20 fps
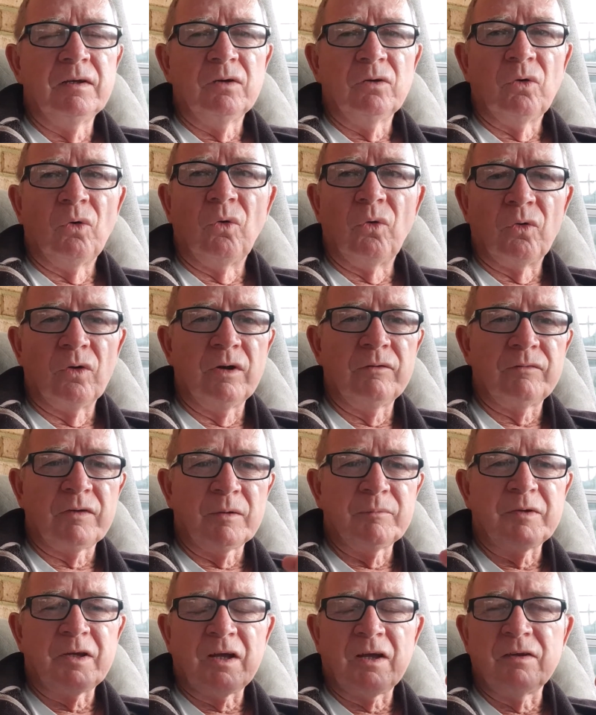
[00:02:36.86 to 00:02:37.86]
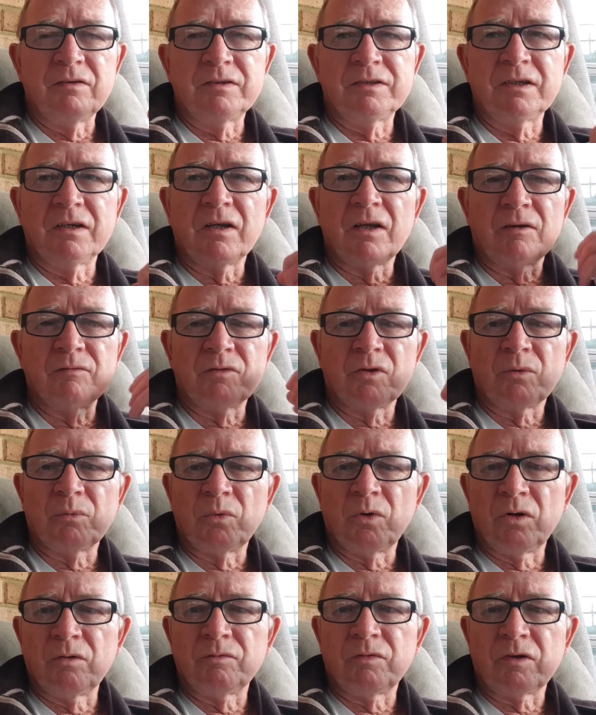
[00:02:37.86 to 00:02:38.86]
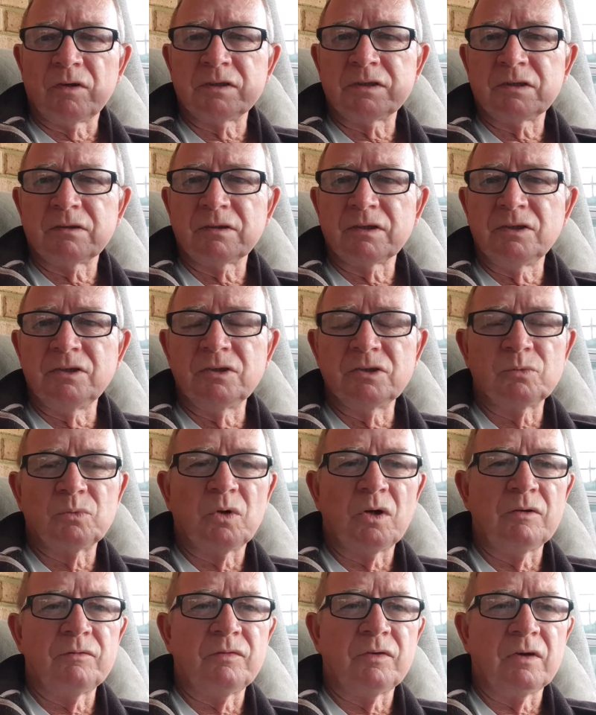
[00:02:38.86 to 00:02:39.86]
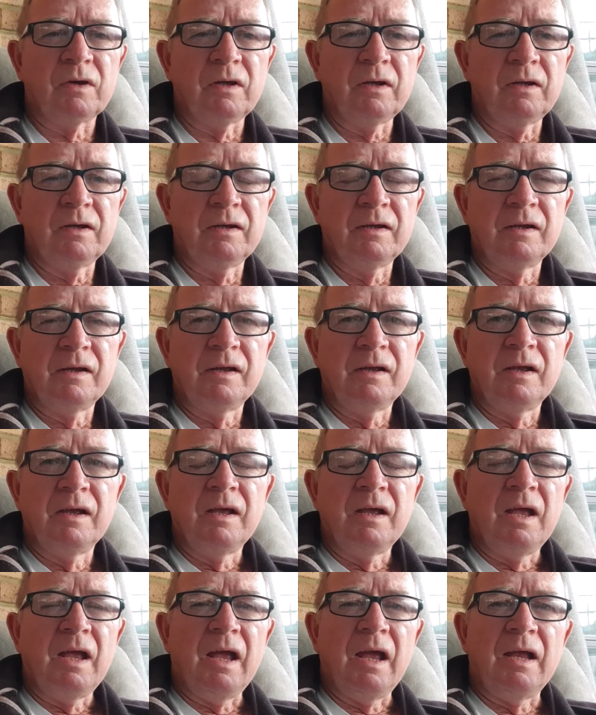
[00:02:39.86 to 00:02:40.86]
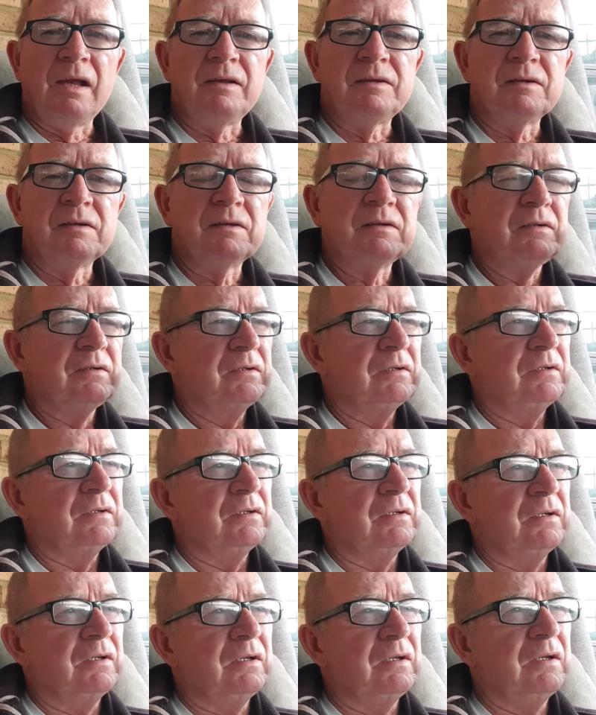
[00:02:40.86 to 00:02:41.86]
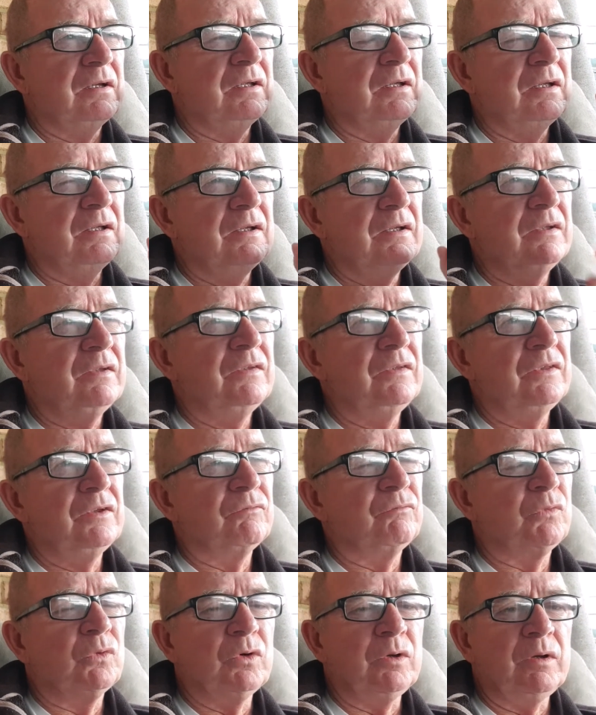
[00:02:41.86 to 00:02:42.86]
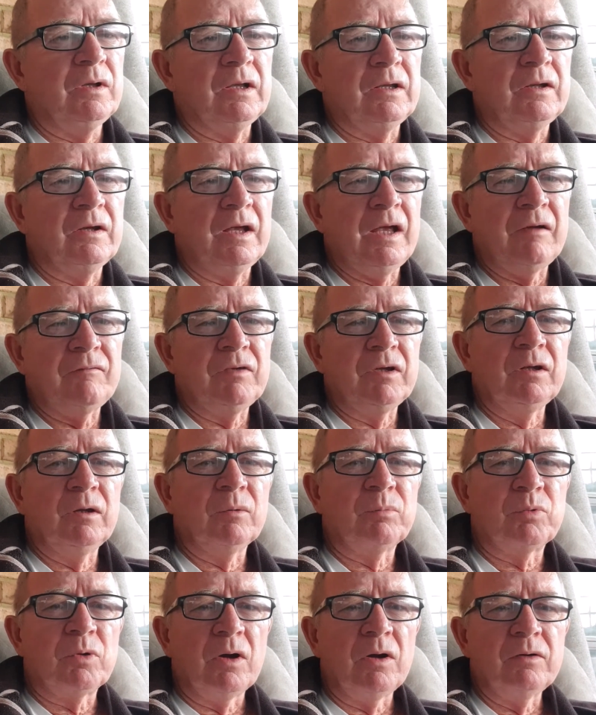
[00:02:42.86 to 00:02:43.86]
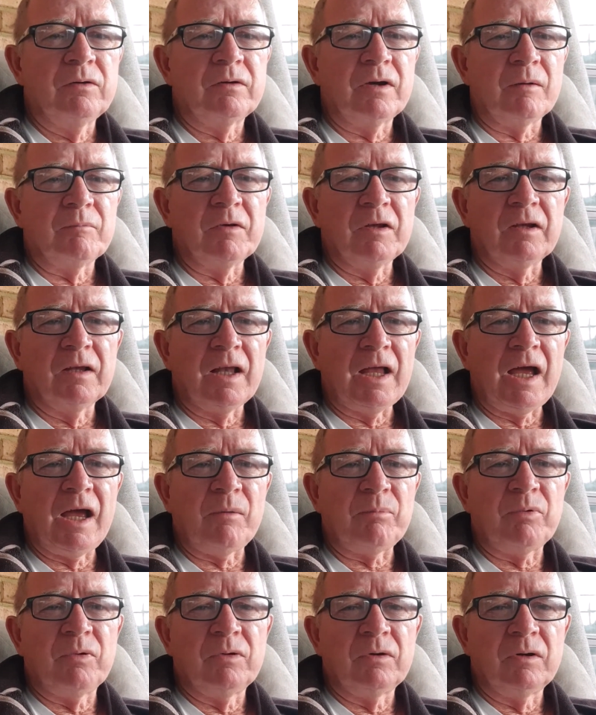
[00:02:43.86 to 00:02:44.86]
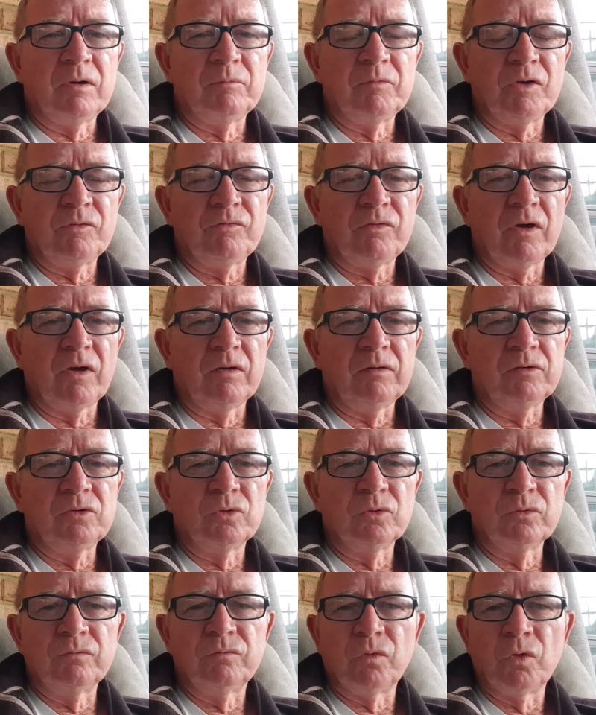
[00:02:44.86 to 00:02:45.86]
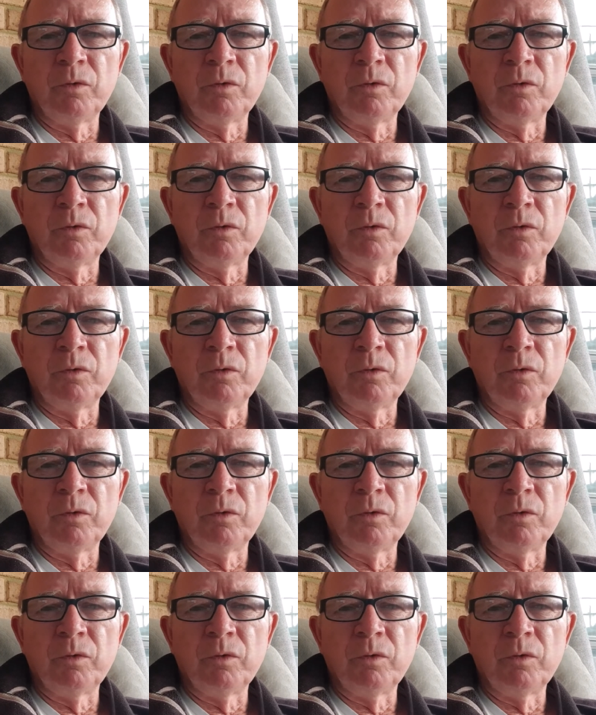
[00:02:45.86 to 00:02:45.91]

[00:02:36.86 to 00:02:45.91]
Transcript: Or if I'm in a hotel, I've got Wi-Fi, so I can use Wi-Fi. And I have a little program, a little app on my phone called